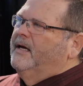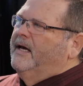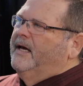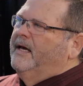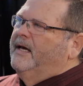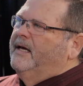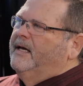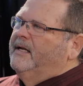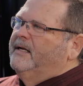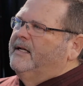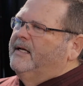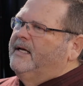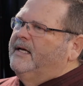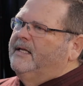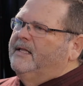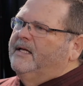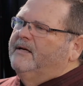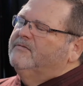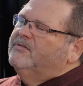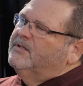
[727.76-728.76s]
And
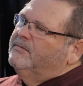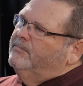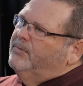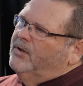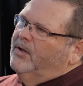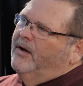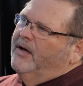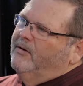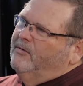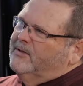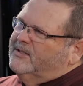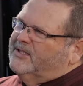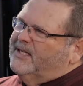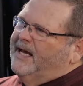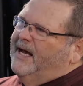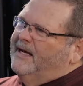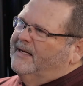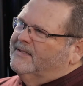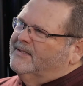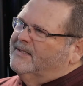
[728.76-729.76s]
he lives in Beloit,
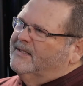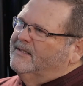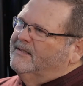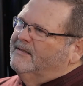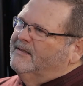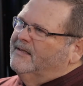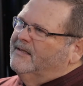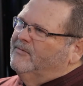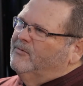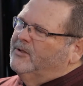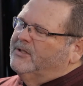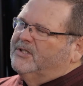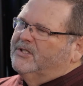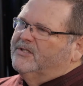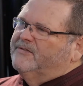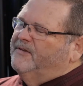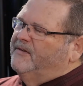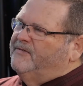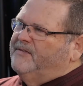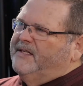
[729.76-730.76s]
Wisconsin, which
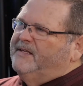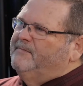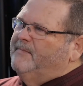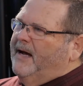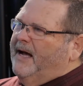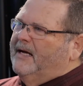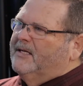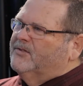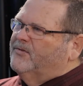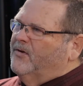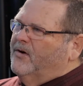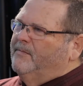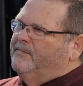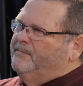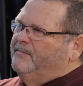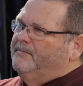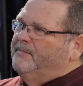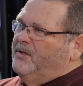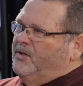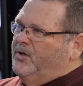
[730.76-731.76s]
is 15 miles
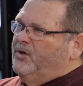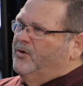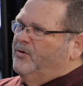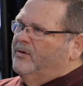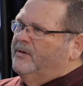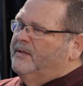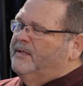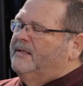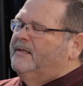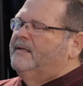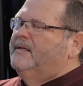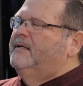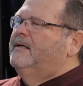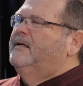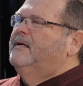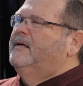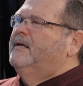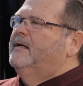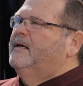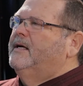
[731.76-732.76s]
from you.
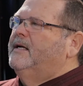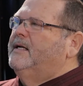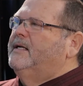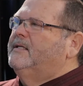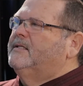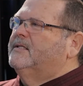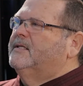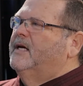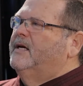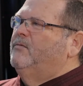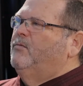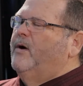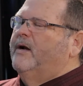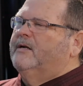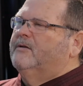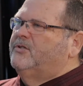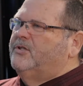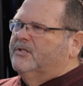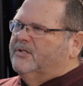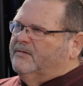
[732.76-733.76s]
And he said, why
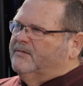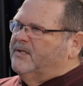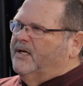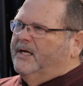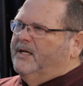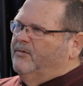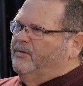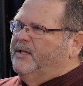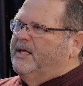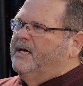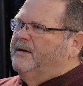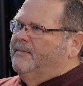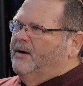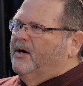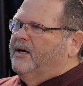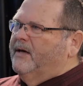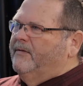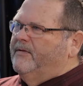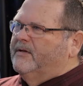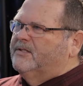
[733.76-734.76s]
don't you study with him?
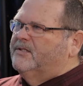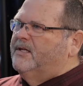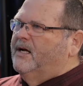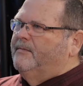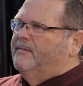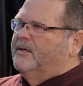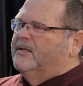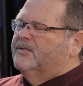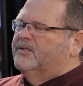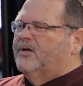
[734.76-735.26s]
I'll give you his number.